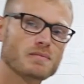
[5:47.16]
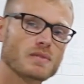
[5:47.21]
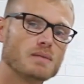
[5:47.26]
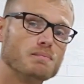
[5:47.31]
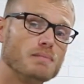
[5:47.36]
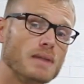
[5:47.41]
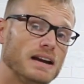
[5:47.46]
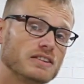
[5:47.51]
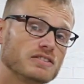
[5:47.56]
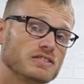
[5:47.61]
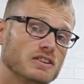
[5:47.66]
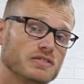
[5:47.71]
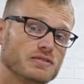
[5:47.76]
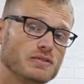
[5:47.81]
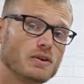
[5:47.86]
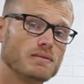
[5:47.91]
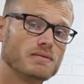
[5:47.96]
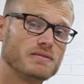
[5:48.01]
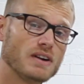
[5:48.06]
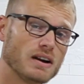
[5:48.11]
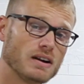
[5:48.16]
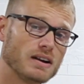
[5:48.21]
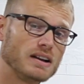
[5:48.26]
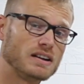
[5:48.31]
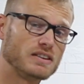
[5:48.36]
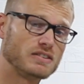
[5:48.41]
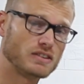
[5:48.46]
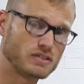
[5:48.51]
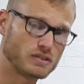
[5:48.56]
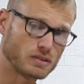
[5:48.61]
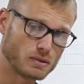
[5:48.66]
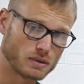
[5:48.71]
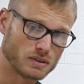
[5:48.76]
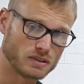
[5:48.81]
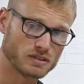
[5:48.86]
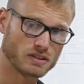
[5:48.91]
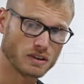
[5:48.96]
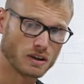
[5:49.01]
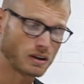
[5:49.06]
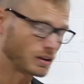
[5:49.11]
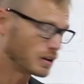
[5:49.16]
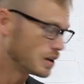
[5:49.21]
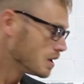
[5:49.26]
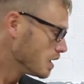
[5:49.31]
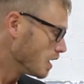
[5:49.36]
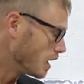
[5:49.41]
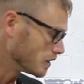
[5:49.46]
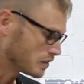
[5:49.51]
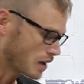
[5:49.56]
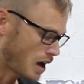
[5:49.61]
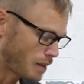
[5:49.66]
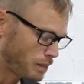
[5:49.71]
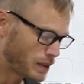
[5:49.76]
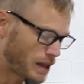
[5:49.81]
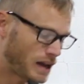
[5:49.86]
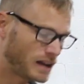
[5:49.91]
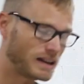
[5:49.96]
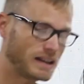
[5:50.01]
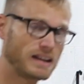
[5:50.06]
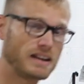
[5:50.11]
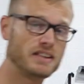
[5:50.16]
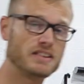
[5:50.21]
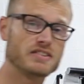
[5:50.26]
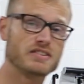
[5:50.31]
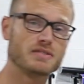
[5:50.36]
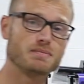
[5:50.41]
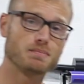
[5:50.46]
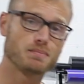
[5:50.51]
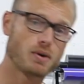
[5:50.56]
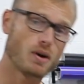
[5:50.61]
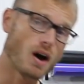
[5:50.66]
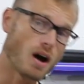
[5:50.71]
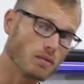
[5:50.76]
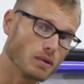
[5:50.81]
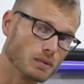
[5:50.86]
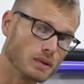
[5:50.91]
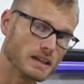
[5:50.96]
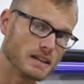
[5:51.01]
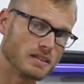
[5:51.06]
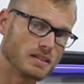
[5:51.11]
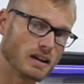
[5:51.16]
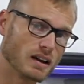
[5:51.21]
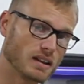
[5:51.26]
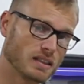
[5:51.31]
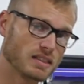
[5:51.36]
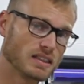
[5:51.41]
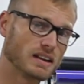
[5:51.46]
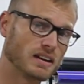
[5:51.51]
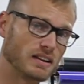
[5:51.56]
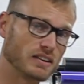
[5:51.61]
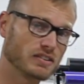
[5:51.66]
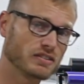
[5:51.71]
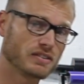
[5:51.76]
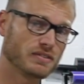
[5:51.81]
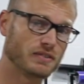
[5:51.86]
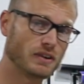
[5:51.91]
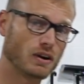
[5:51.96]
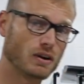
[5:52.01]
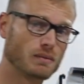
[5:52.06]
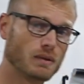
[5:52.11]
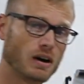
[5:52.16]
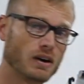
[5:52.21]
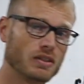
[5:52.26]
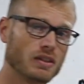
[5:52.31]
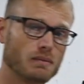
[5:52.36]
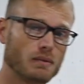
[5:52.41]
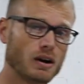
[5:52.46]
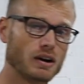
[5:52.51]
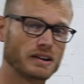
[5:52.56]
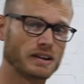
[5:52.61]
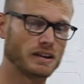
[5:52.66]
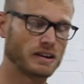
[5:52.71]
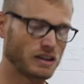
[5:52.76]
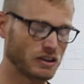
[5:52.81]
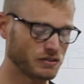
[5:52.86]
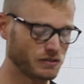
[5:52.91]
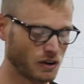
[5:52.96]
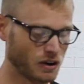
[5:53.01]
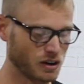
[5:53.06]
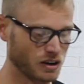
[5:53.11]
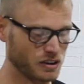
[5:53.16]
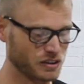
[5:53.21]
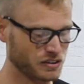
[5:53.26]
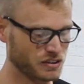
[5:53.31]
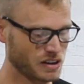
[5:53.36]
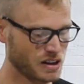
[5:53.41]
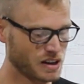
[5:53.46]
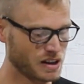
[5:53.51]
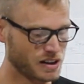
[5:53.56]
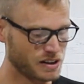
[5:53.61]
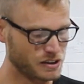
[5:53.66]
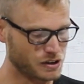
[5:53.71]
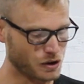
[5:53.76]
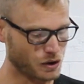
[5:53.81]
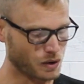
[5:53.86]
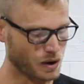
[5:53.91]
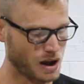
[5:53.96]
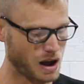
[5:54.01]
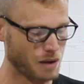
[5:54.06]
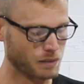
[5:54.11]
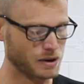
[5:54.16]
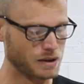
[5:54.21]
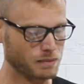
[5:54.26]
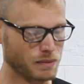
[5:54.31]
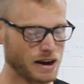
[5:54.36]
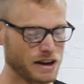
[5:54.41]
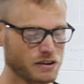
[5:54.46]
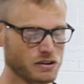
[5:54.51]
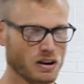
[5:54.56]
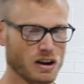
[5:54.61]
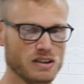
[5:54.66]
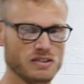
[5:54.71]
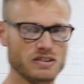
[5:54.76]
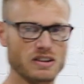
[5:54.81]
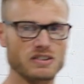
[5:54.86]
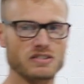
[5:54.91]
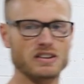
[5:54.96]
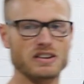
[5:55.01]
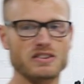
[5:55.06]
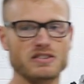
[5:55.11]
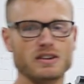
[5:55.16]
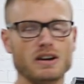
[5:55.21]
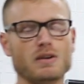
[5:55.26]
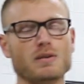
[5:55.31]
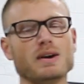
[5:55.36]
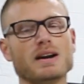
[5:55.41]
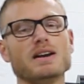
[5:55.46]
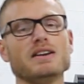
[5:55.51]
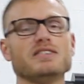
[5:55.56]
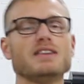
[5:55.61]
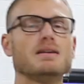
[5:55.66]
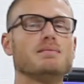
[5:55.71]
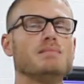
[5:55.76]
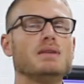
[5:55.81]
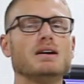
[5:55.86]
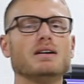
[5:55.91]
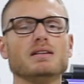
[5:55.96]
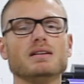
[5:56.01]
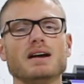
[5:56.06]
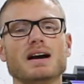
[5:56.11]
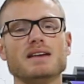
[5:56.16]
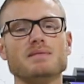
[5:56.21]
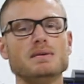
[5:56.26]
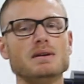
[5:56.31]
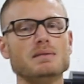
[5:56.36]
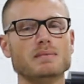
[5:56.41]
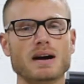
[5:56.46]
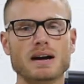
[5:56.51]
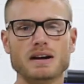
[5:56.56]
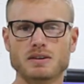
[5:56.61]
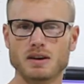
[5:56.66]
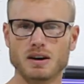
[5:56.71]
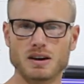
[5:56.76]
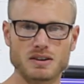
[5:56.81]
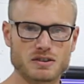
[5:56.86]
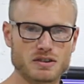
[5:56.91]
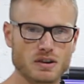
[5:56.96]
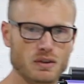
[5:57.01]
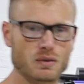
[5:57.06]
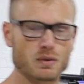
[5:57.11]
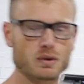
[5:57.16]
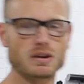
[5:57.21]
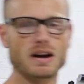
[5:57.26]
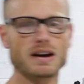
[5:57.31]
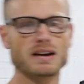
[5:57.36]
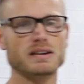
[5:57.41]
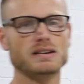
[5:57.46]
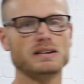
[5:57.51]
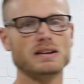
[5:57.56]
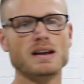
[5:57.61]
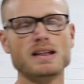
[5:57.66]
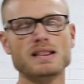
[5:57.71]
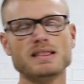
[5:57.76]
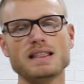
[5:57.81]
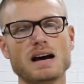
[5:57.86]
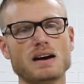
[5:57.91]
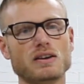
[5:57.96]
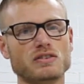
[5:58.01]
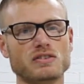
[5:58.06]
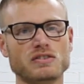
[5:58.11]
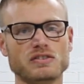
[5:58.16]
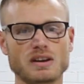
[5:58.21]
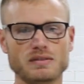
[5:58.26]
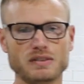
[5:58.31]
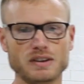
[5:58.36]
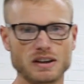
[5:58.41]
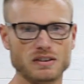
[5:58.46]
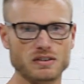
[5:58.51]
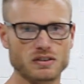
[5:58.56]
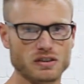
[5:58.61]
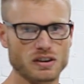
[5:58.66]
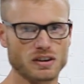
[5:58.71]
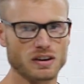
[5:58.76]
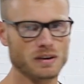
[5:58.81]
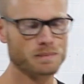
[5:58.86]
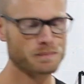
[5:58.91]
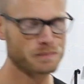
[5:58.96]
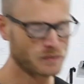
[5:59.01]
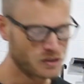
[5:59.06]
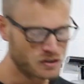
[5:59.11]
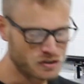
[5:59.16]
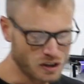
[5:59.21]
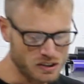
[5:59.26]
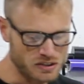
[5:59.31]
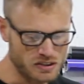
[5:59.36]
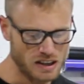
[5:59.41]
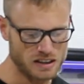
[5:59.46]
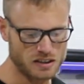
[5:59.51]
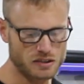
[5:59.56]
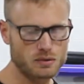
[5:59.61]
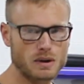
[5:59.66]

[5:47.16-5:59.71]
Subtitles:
makes this film very easy to install. On top of that, it is probably the thinnest film on the market as far as, you know, how many microns this is. Now when I say mil, I mean micron. So we're talking thousandths of an inch here. So let's say it's